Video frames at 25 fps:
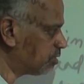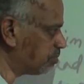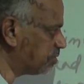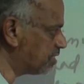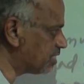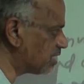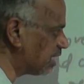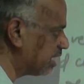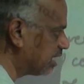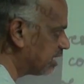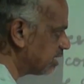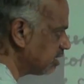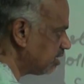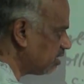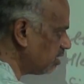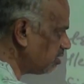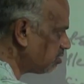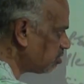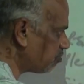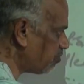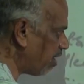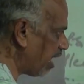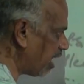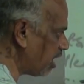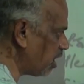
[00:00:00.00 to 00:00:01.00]
means
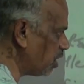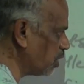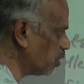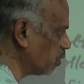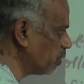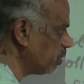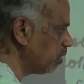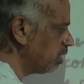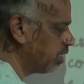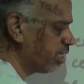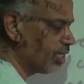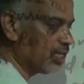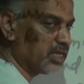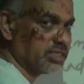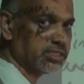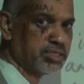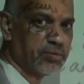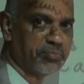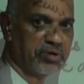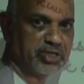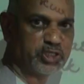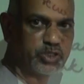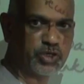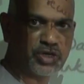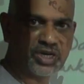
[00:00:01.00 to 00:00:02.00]
this value is the
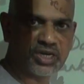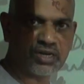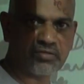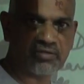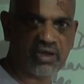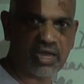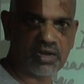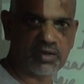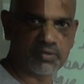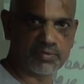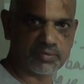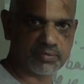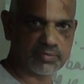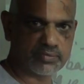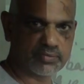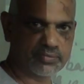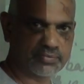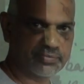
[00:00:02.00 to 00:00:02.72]
maturity value.